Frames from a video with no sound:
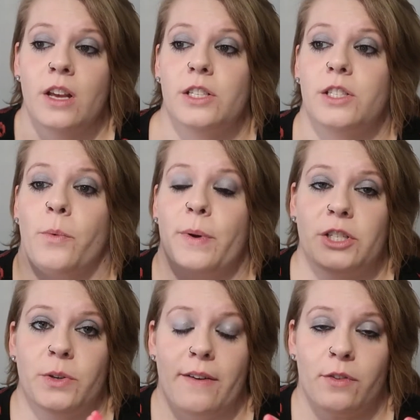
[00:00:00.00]
So we
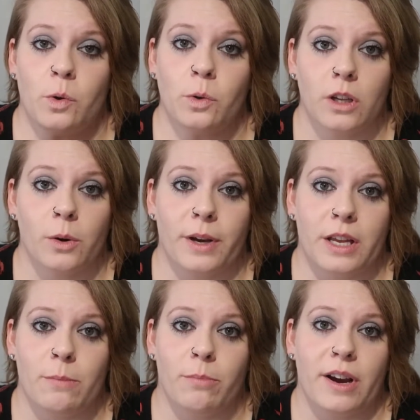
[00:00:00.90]
do have a cooler we're
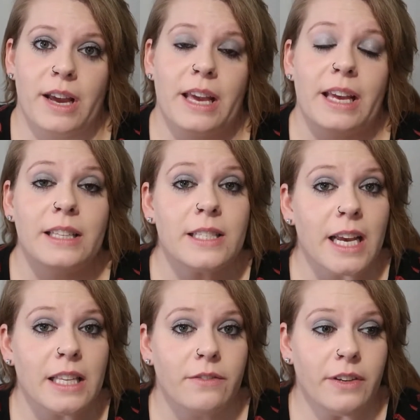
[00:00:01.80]
gonna bring
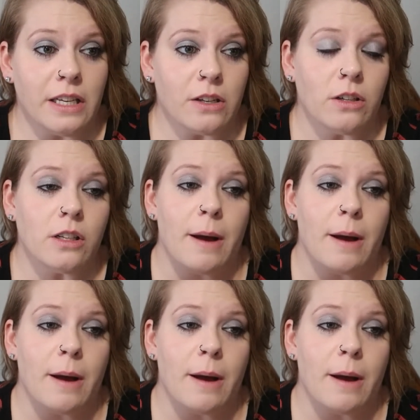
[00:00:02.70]
inside the vehicle.